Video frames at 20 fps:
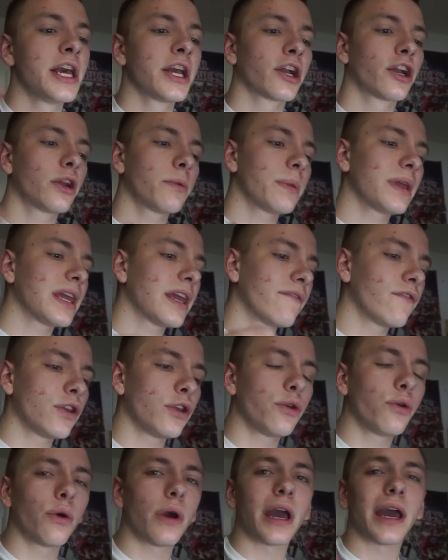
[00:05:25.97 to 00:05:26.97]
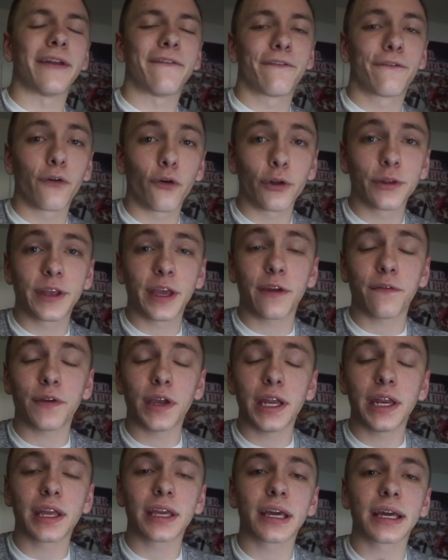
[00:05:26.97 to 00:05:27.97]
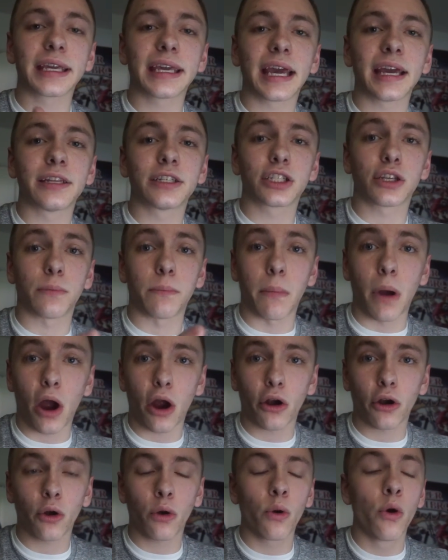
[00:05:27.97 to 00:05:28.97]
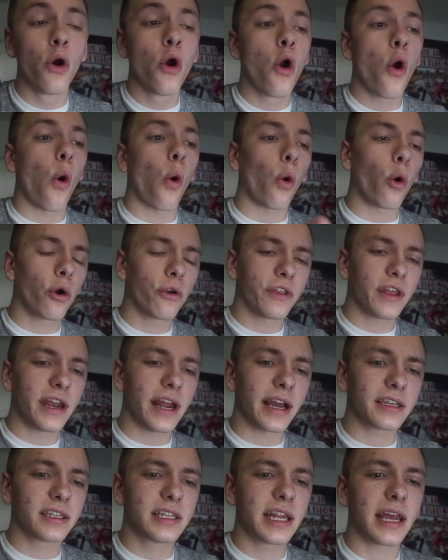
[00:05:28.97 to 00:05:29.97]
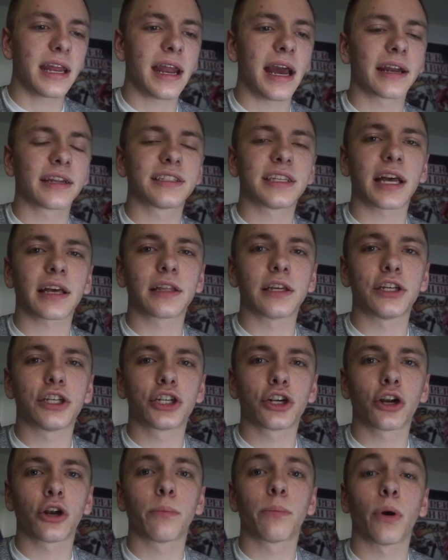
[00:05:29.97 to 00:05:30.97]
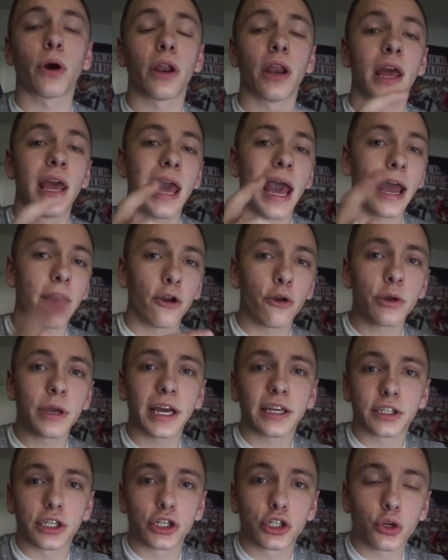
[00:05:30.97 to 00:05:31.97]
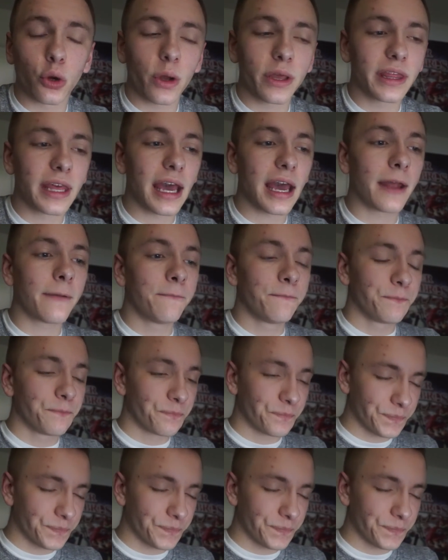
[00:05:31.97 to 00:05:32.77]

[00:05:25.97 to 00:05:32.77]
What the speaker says: Gonna be giving you a full day of eating again tomorrow or the next day, not exactly sure, but I know you guys enjoyed that,